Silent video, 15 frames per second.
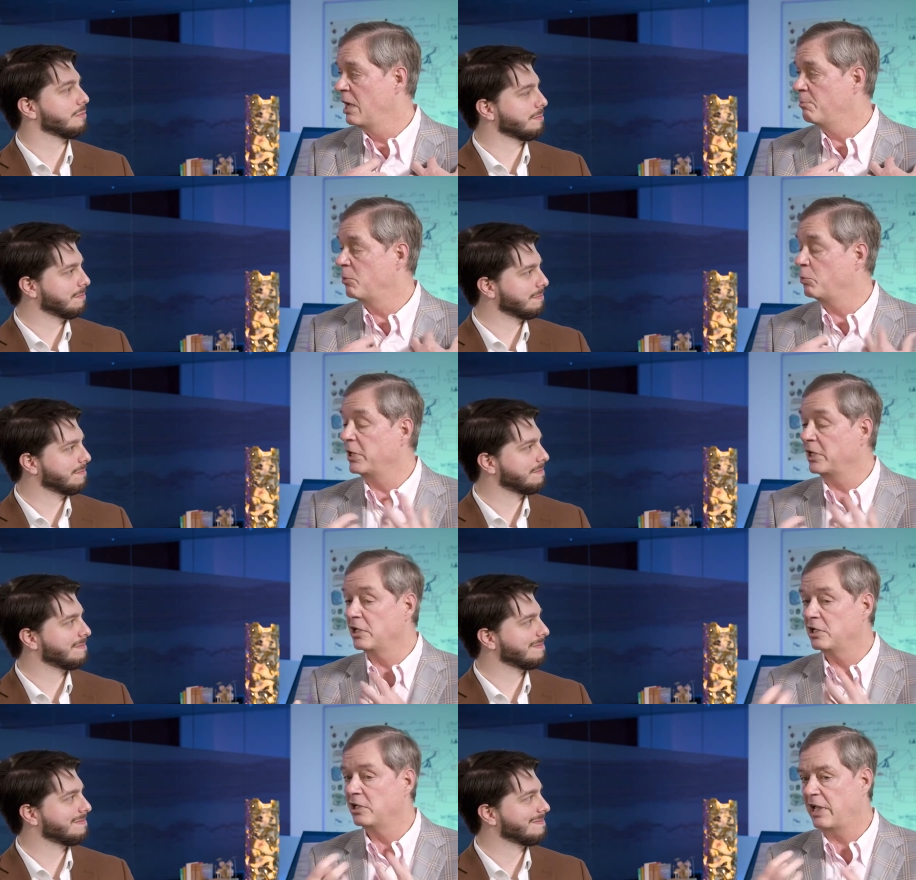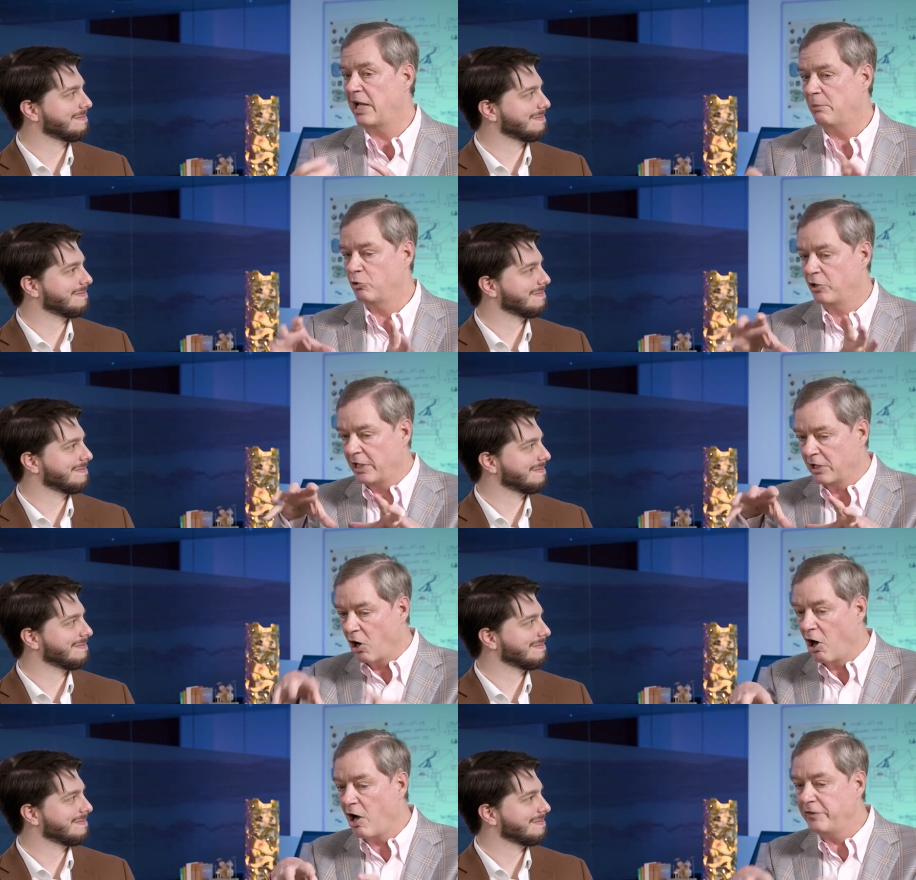Speaker 1: But we can
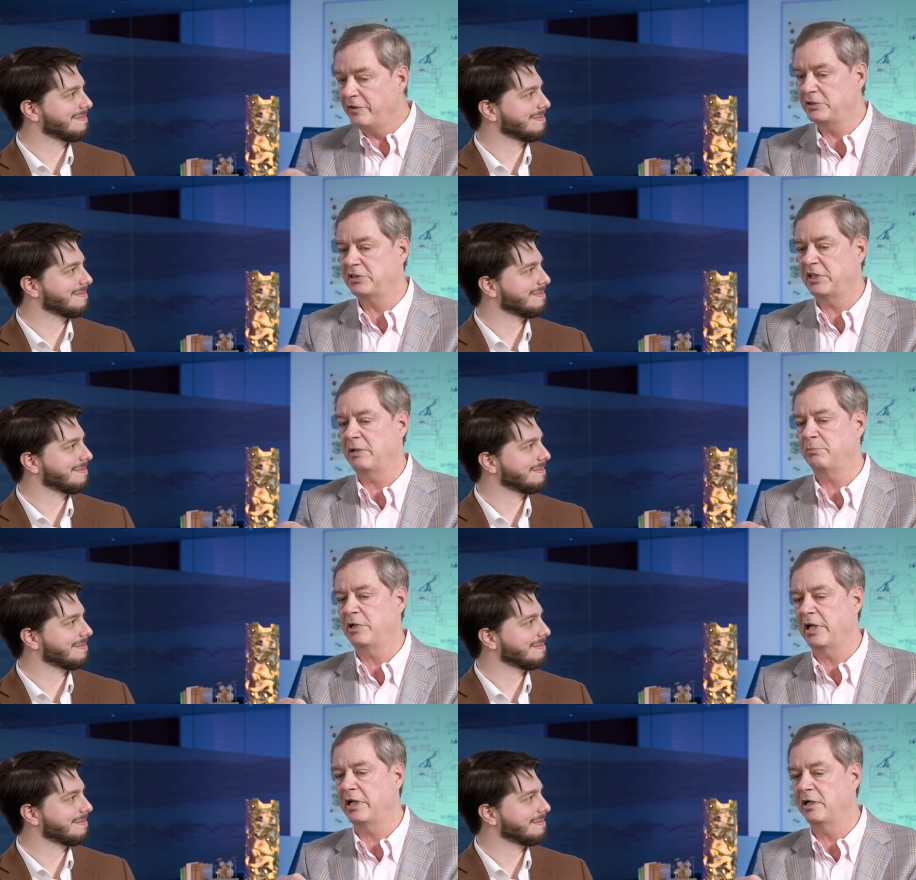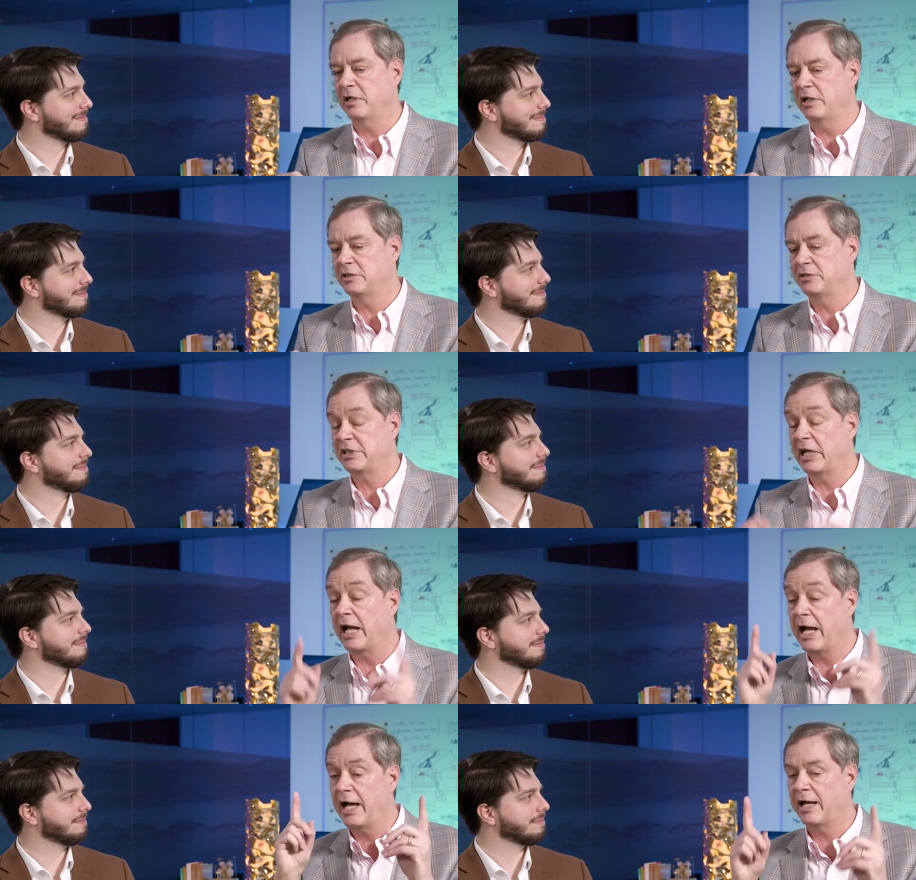collaborate on the same data and
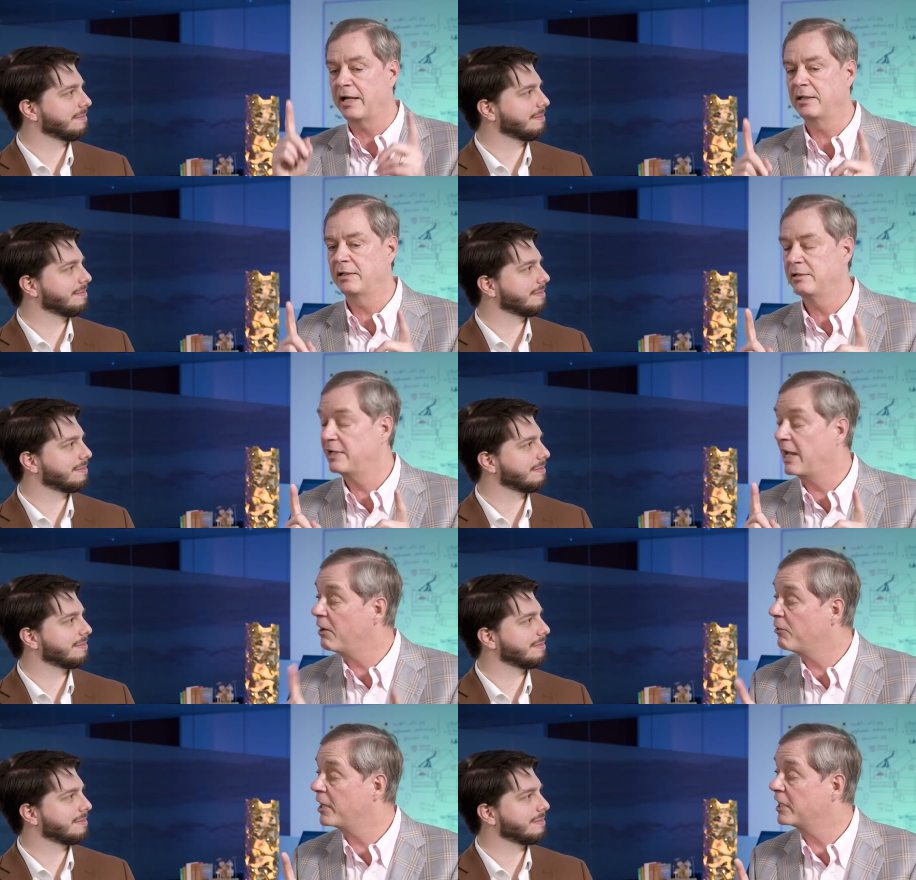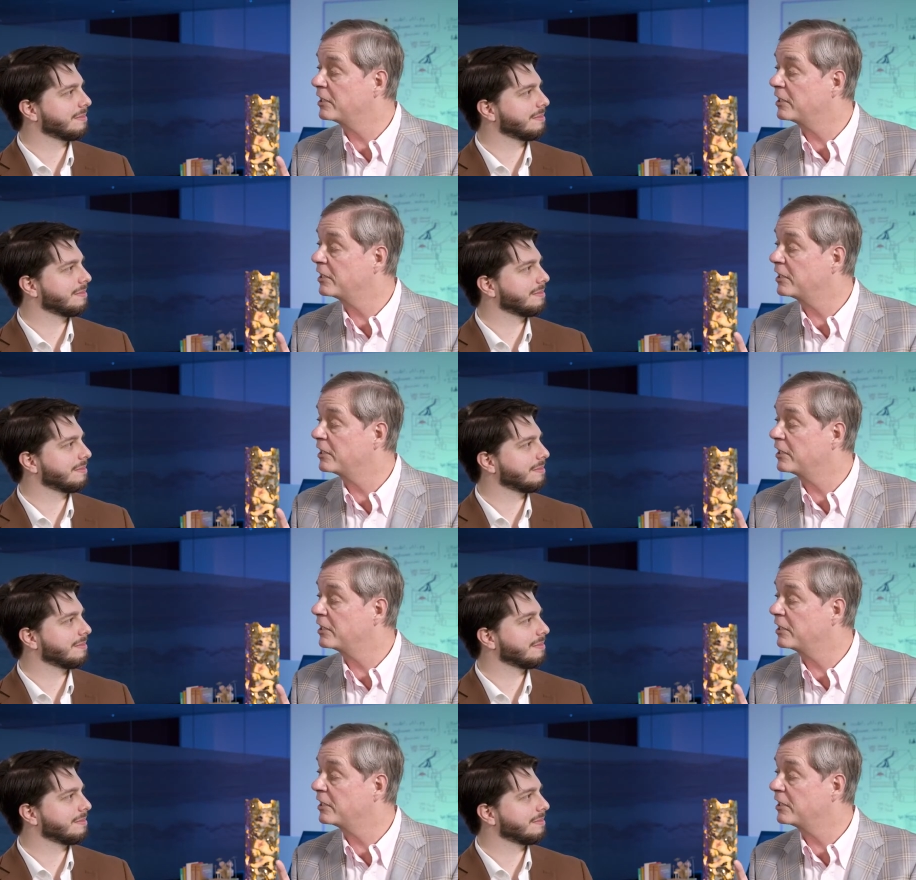say, now I